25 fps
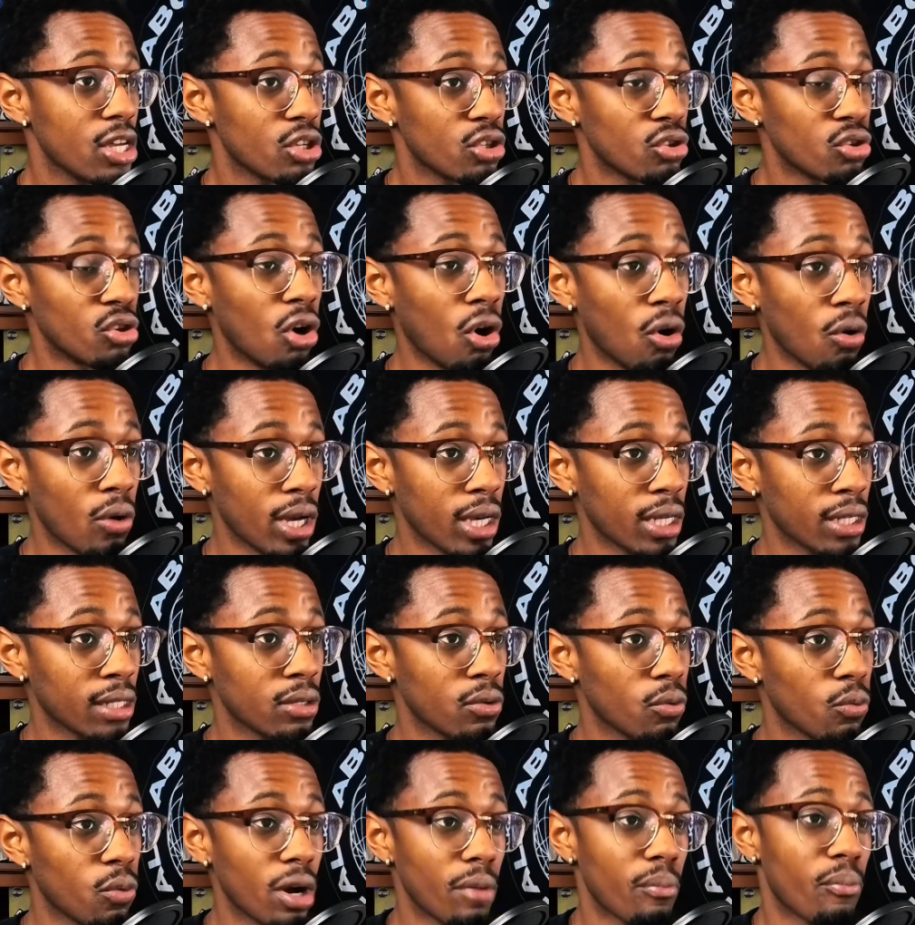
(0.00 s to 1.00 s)

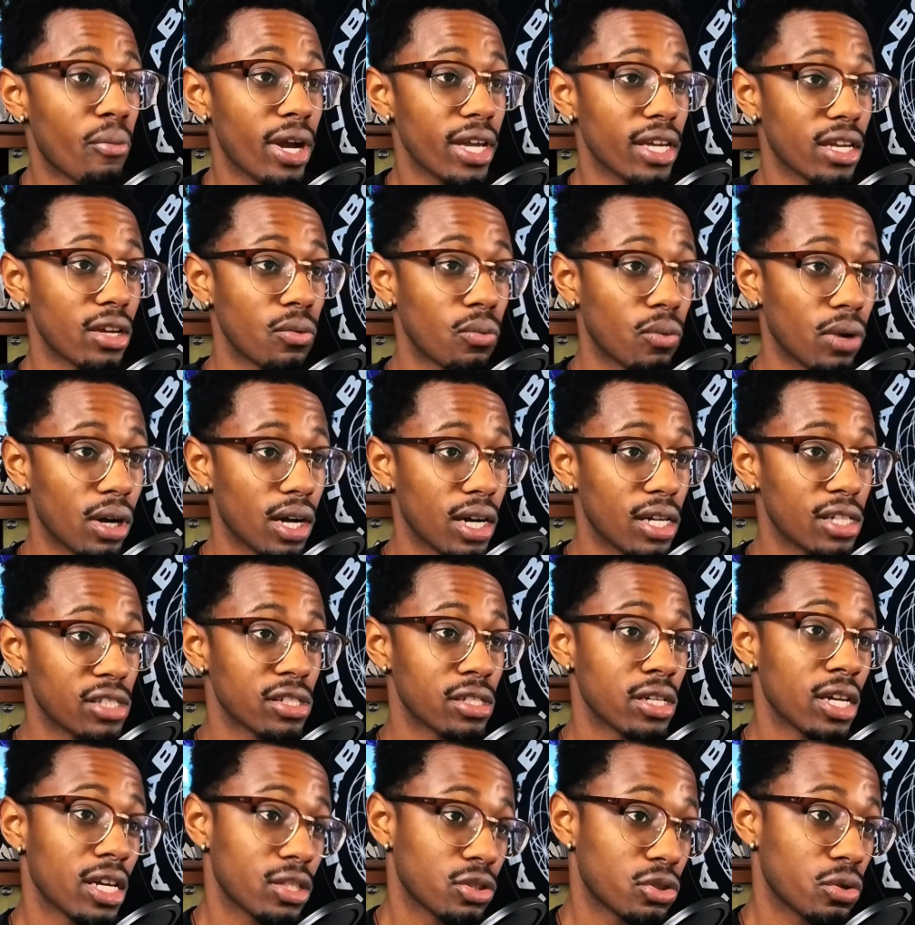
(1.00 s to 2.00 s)
knowing what breaking
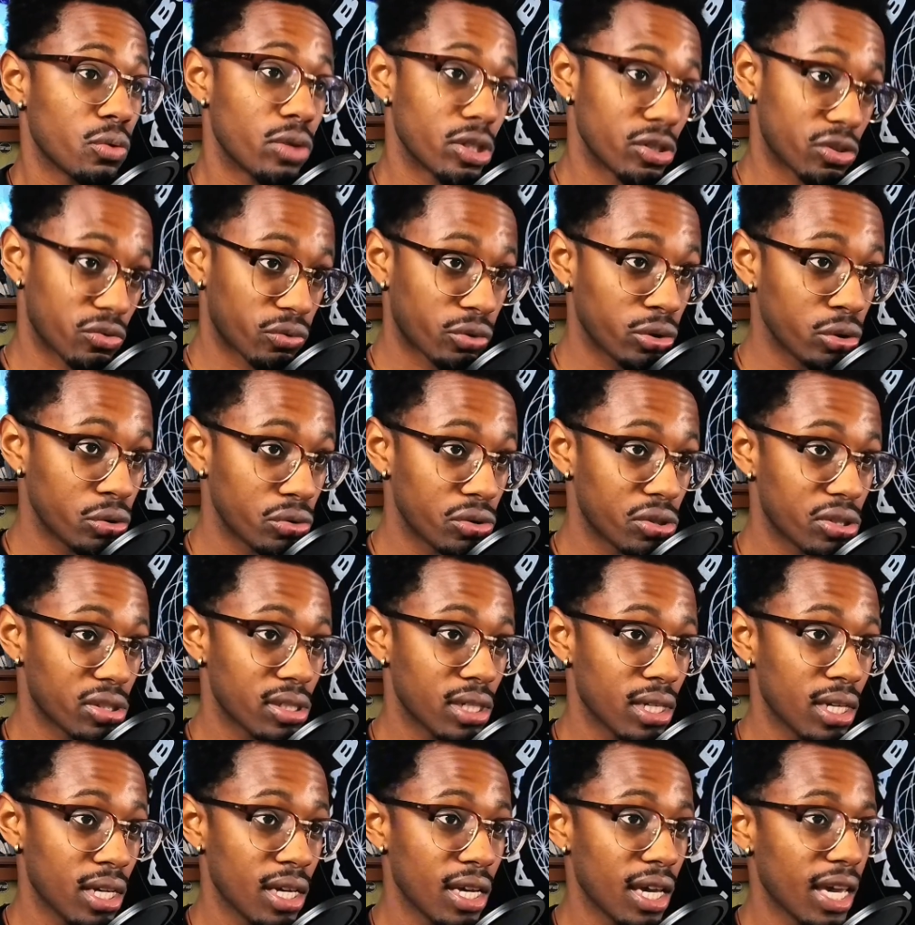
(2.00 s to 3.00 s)
was to its roots.